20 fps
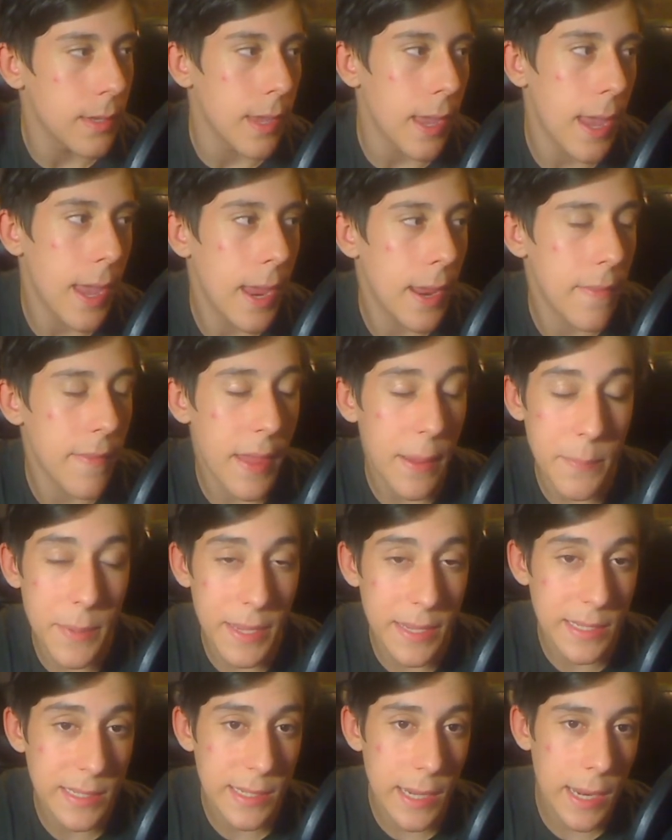And that
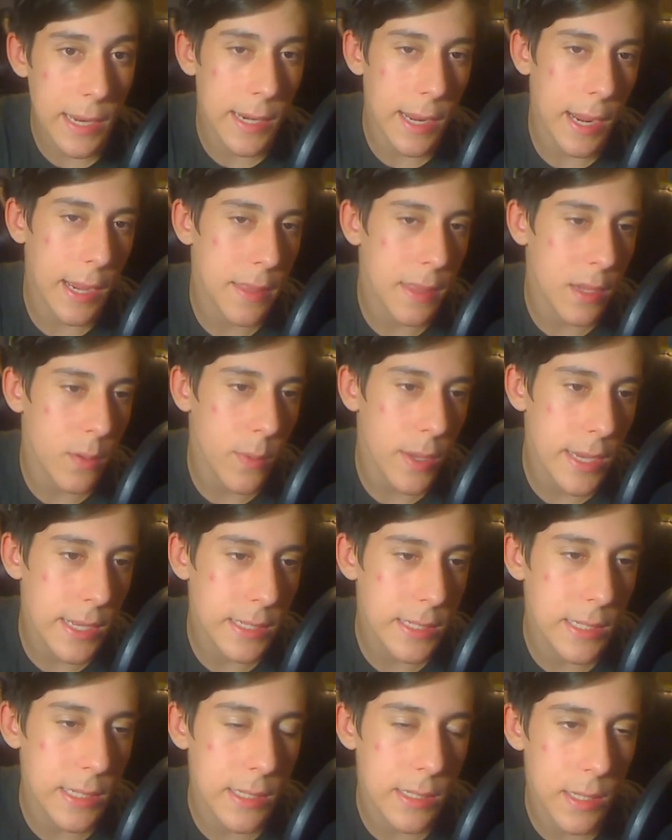being said, I think we
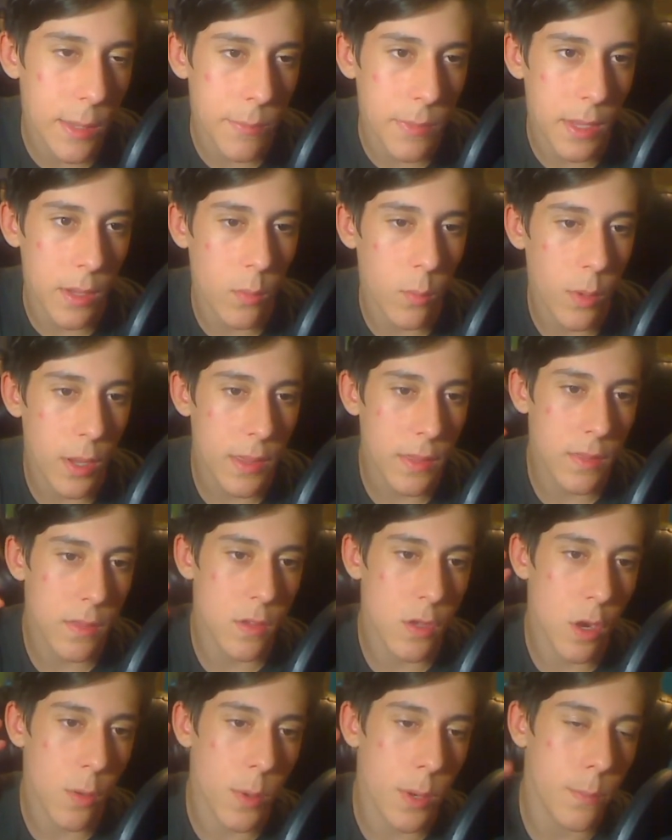could see something with
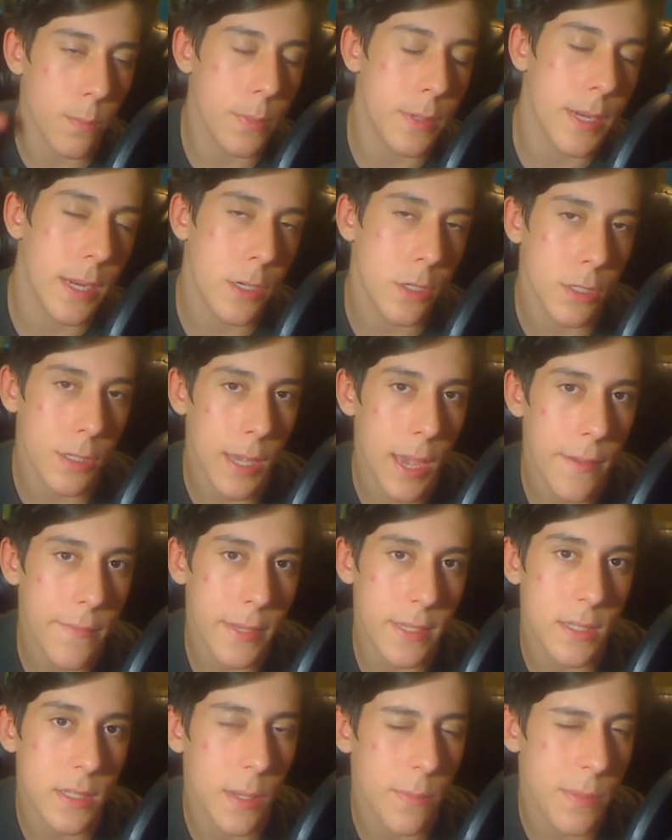Jobin potentially
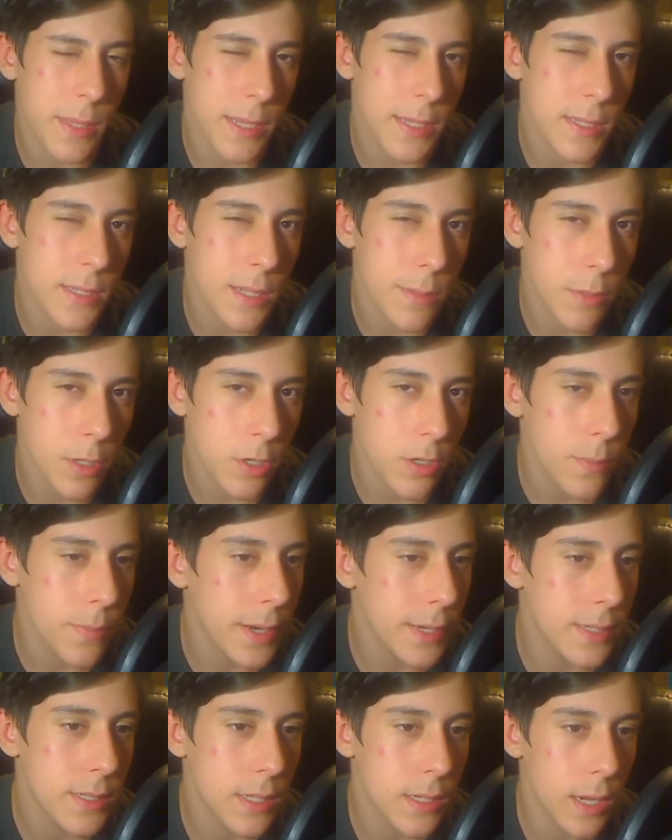having something similar to
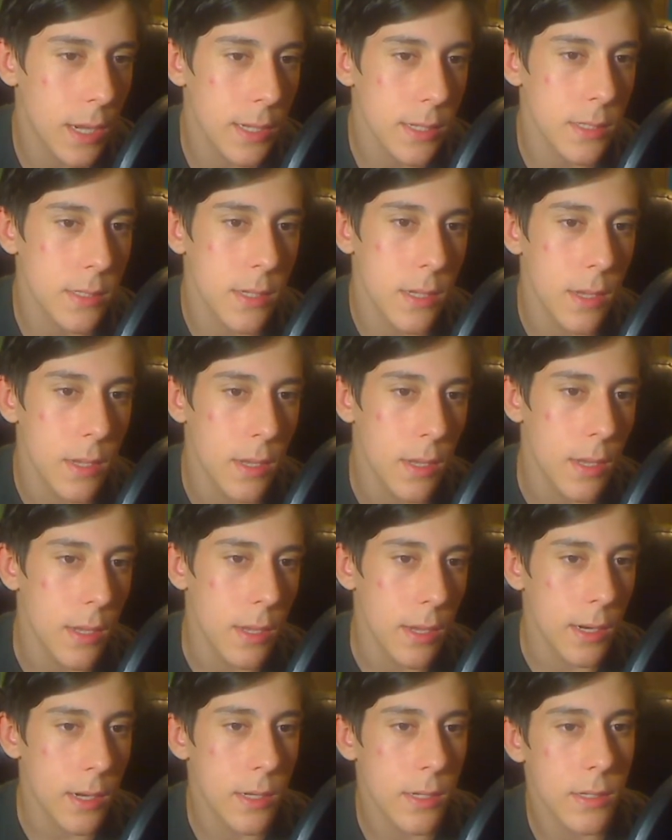Bites the Dust,
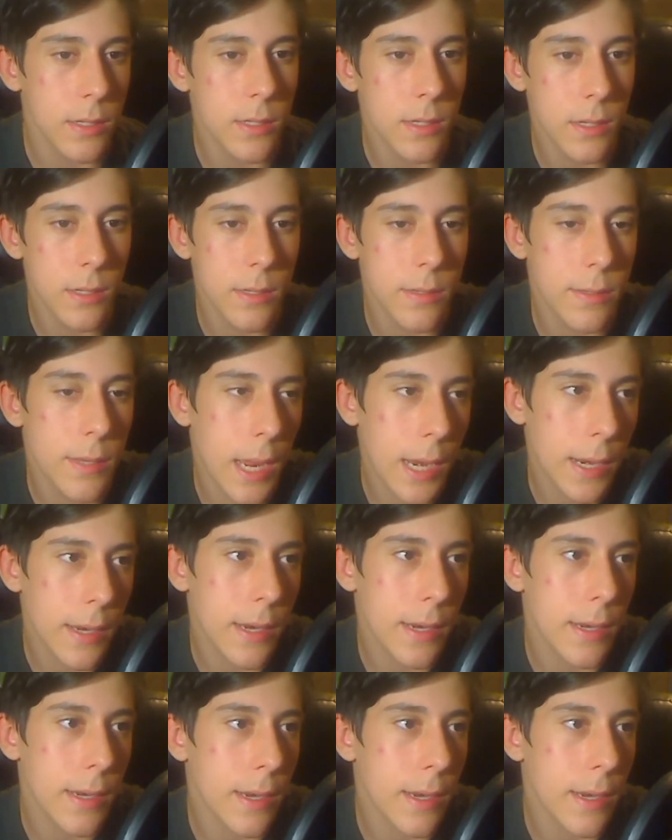not